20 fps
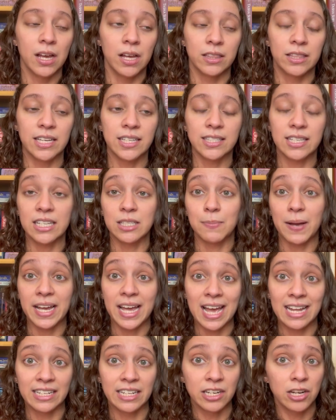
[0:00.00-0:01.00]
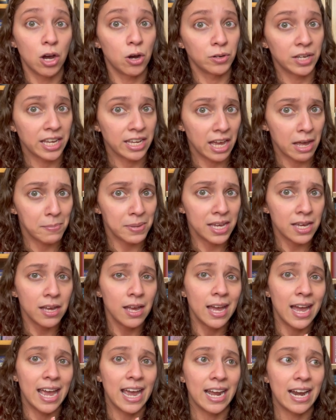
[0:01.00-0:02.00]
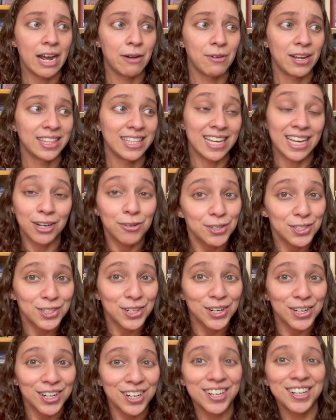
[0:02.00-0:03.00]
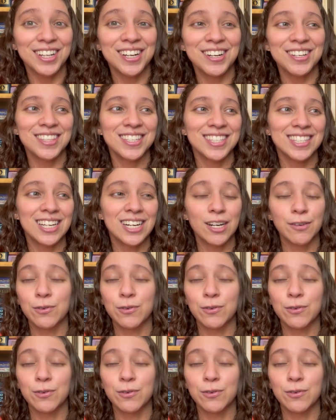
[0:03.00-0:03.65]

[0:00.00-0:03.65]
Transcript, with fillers: This is by Helen Oyeyemi, and I read The Icarus Girl earlier this year.